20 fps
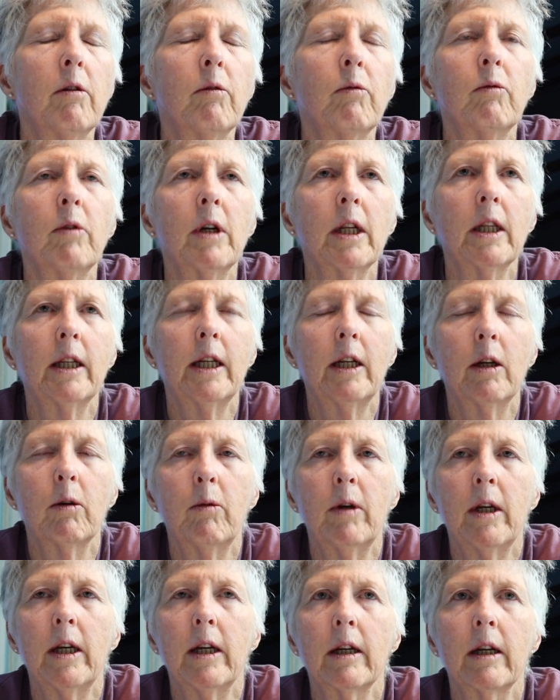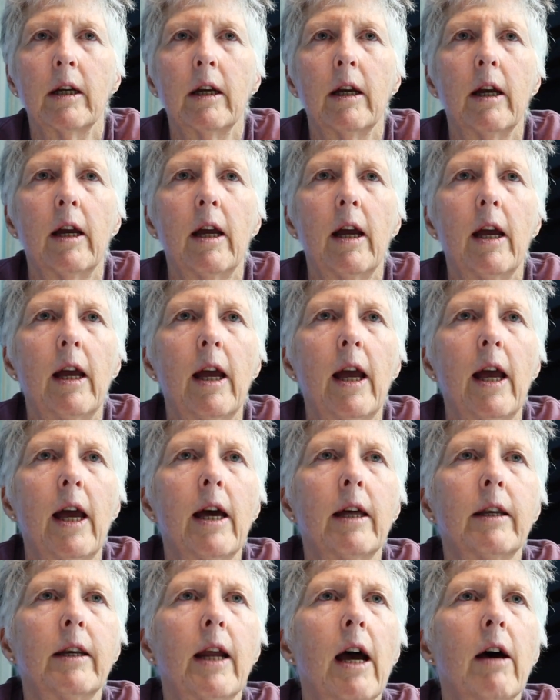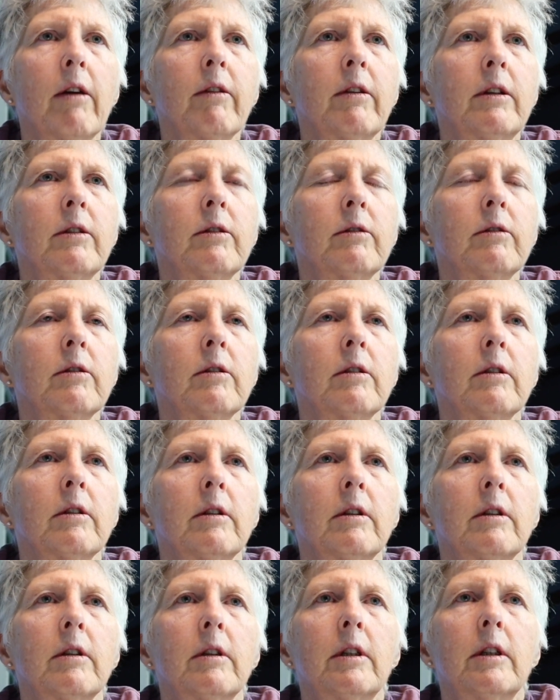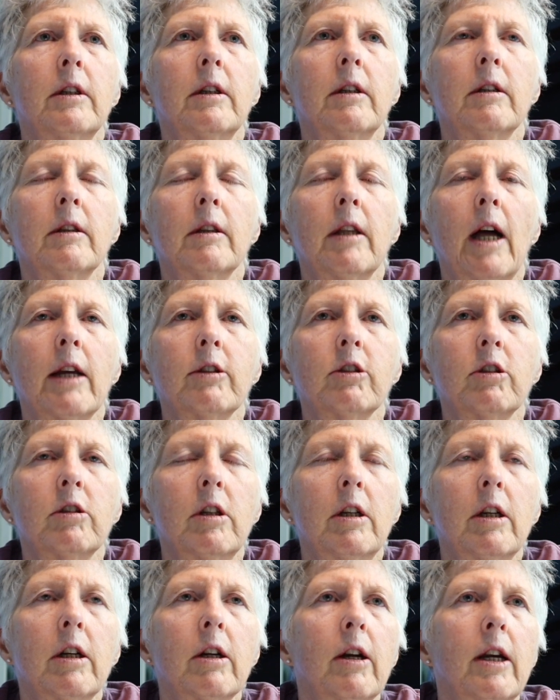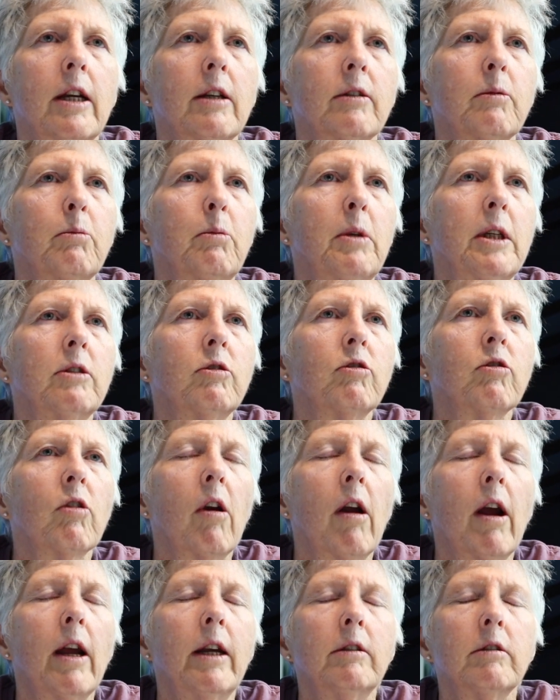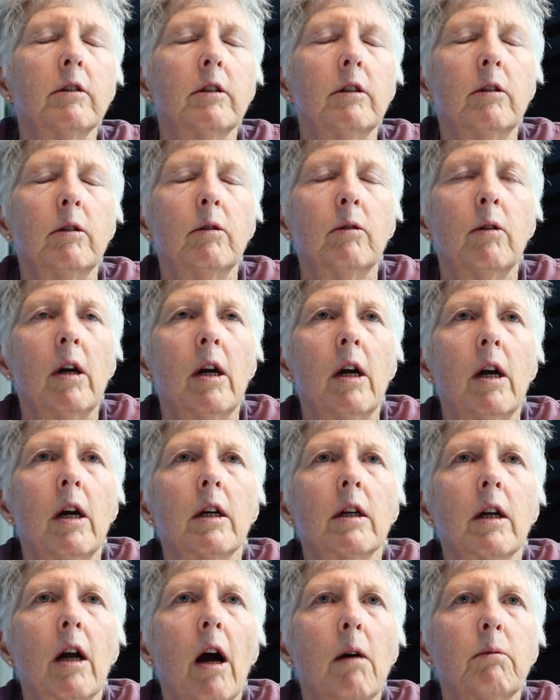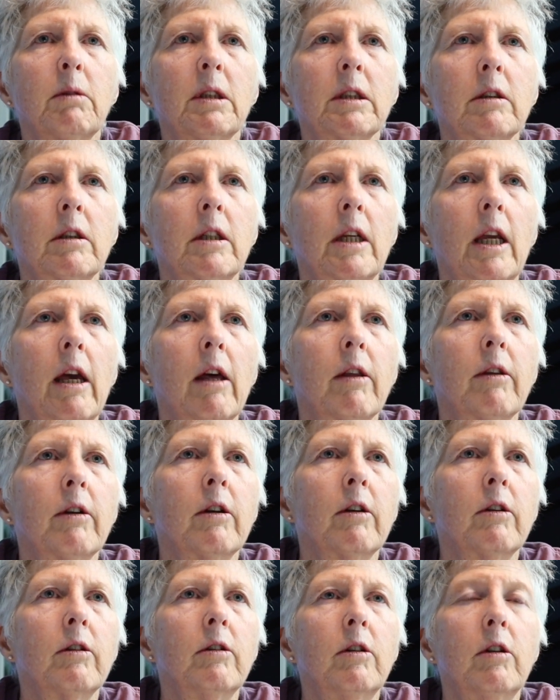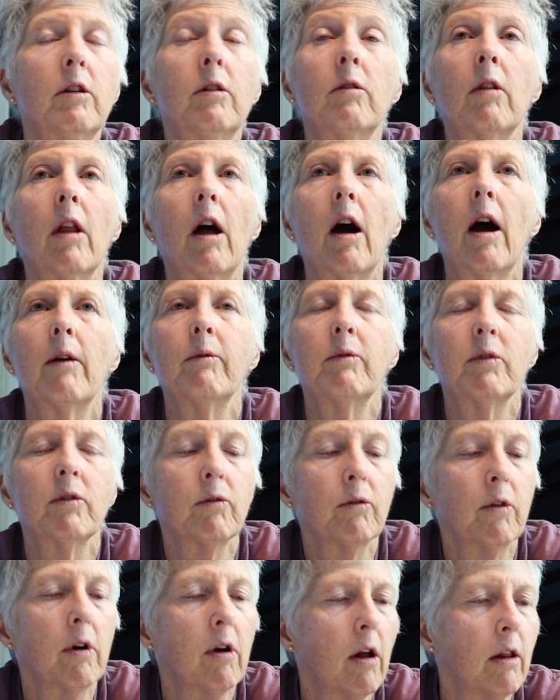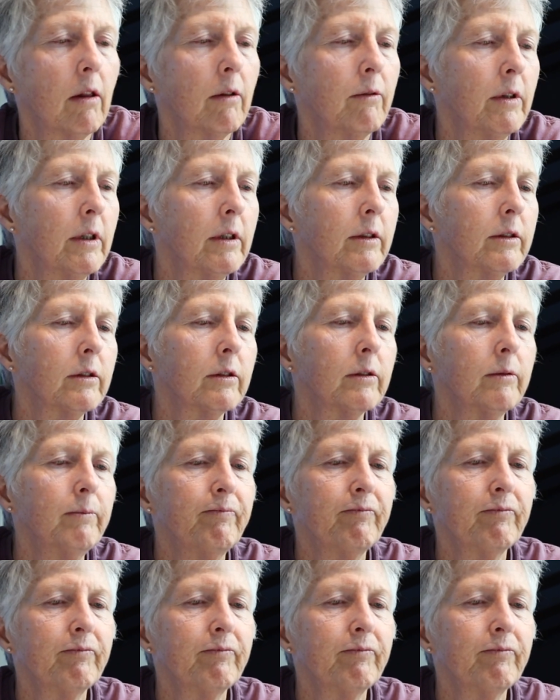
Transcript: really quick, and how this last year has been trying to cobble together new lives for all of us.